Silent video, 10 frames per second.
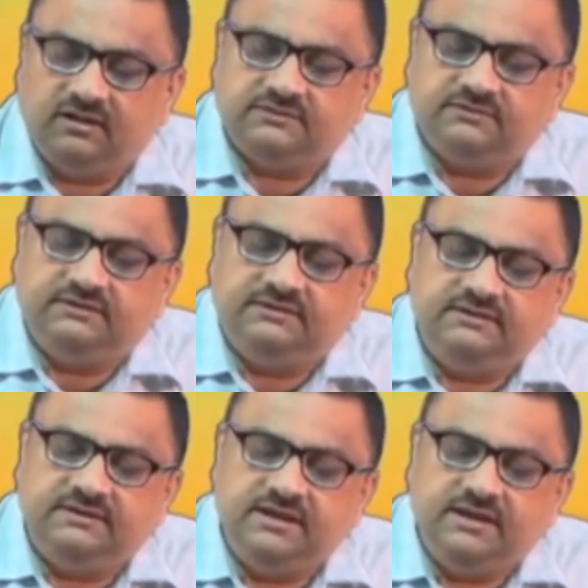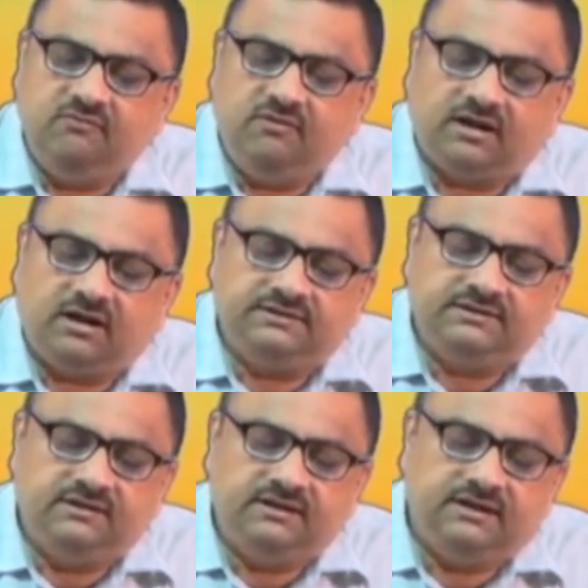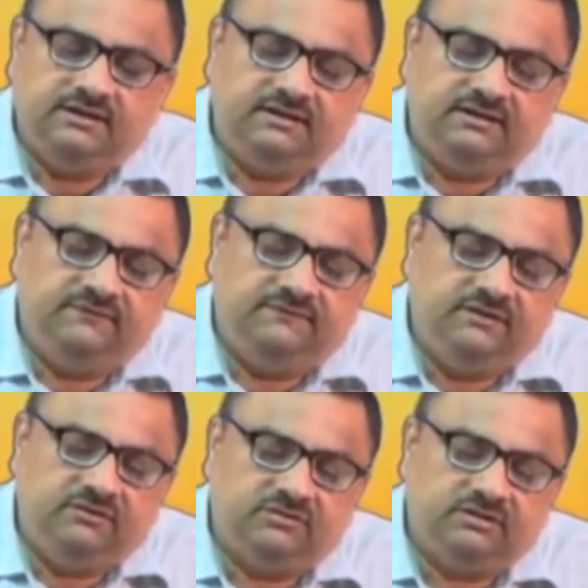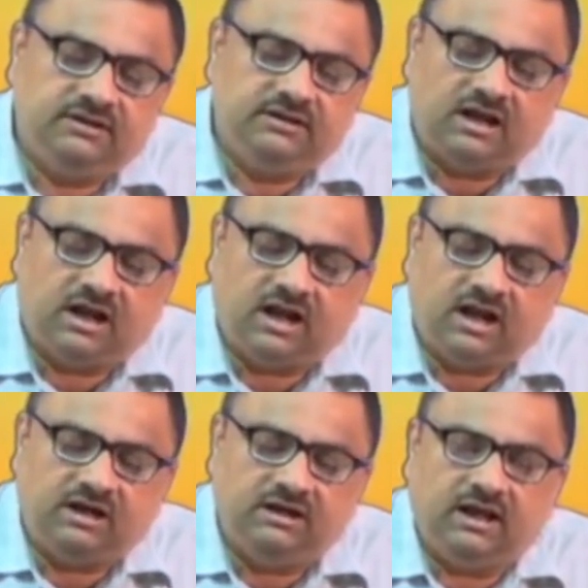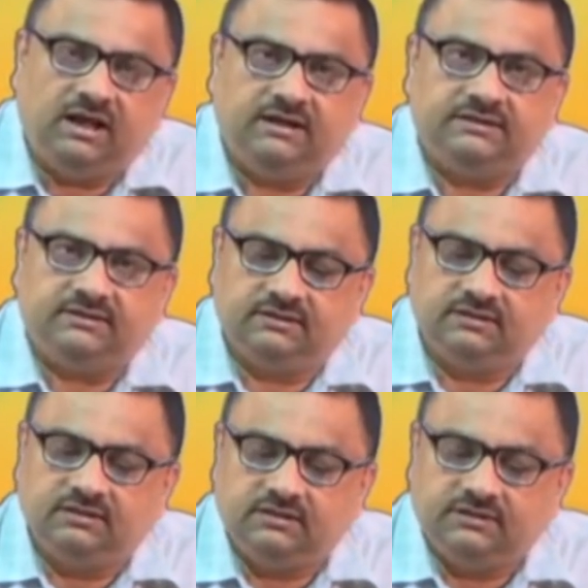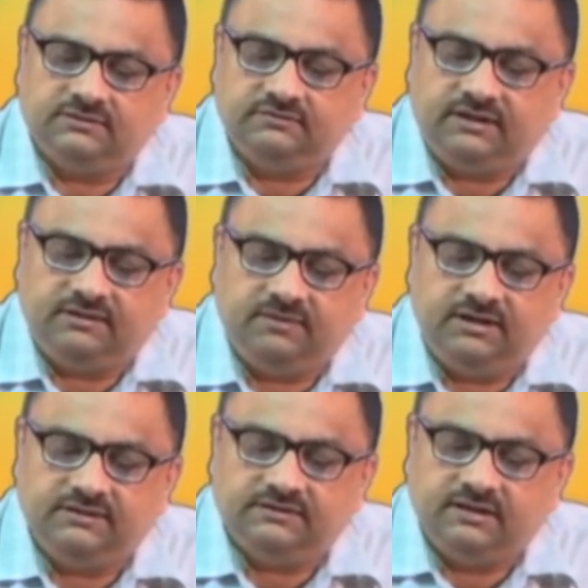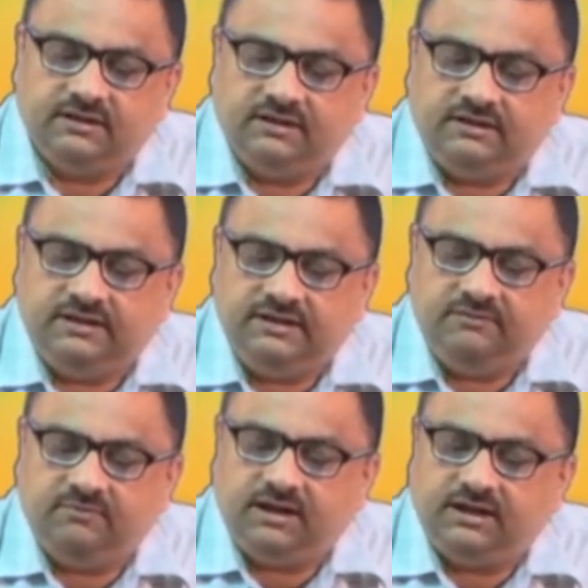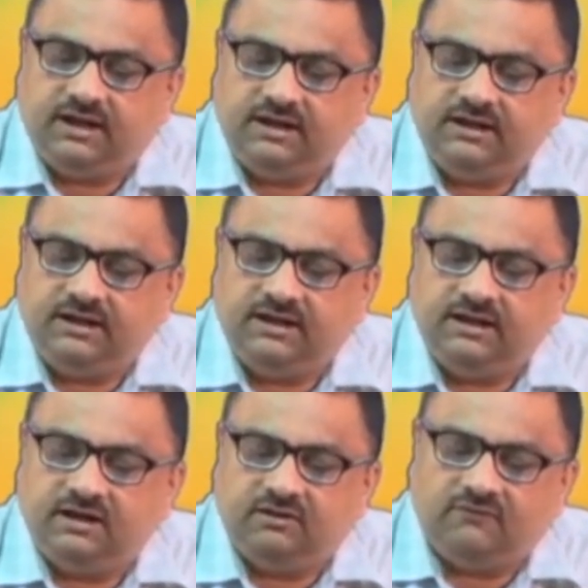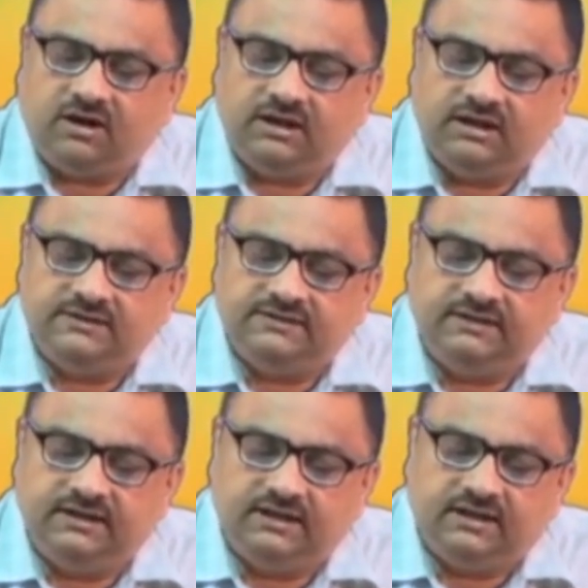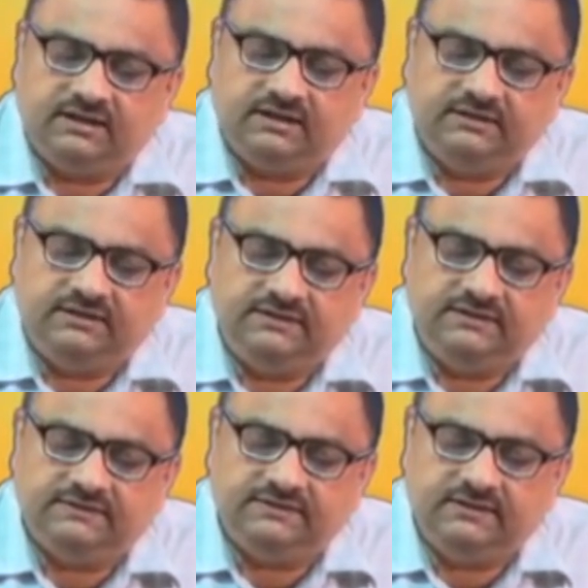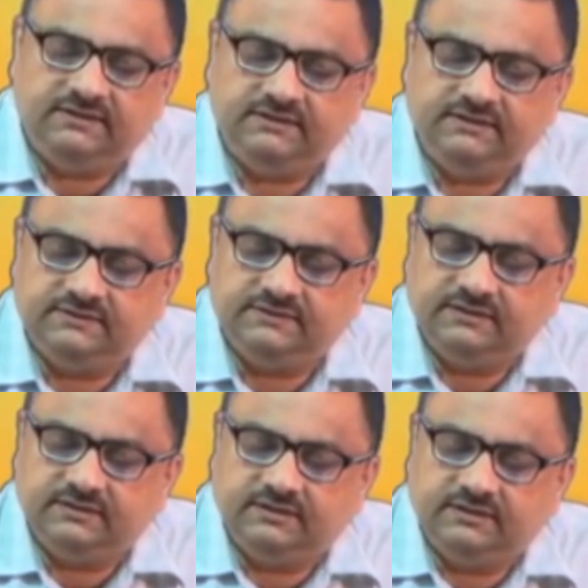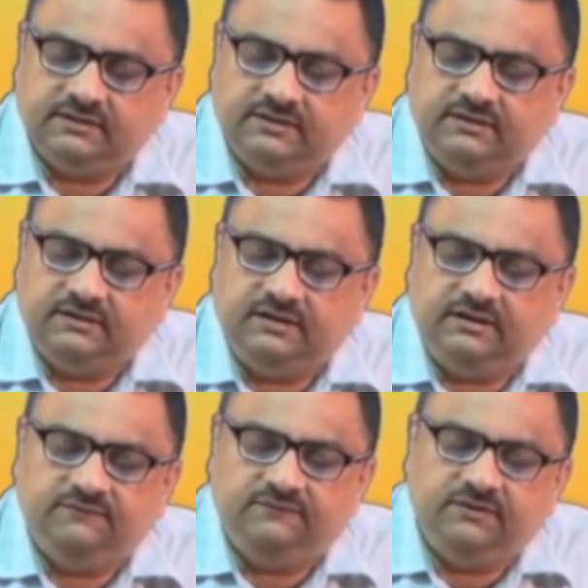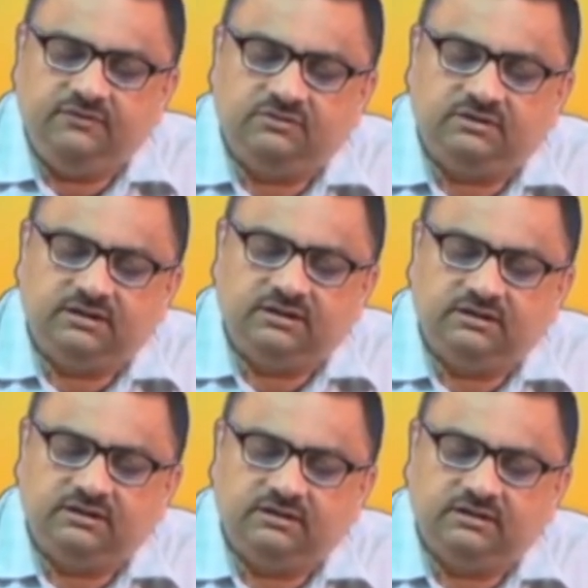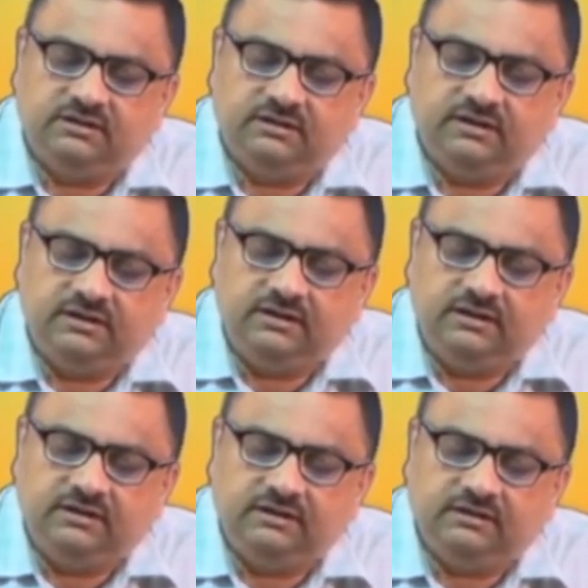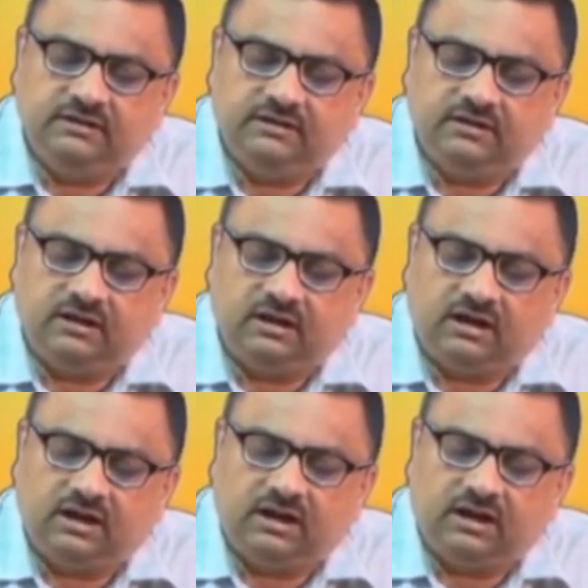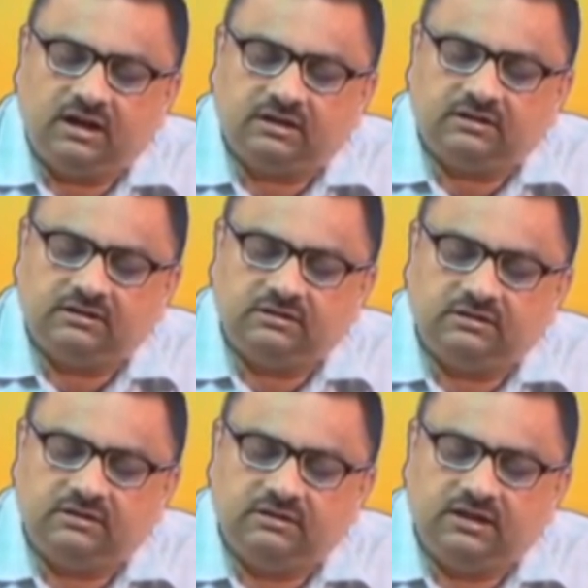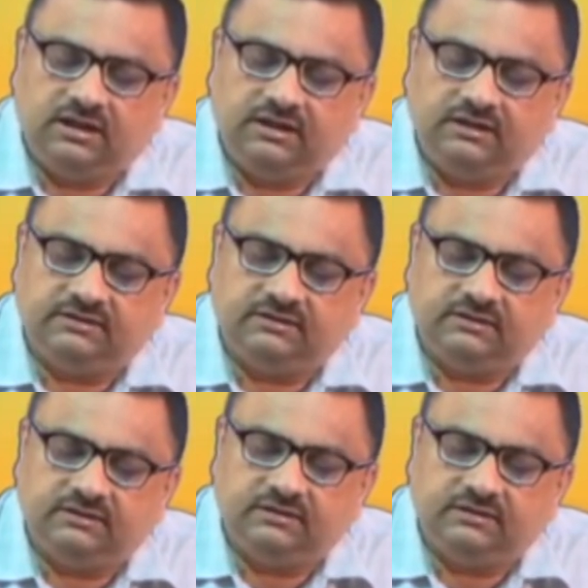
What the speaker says: so you are considering the diffusion in r direction. So, that means d by r del r of r del c del r, this is diffusion in r direction,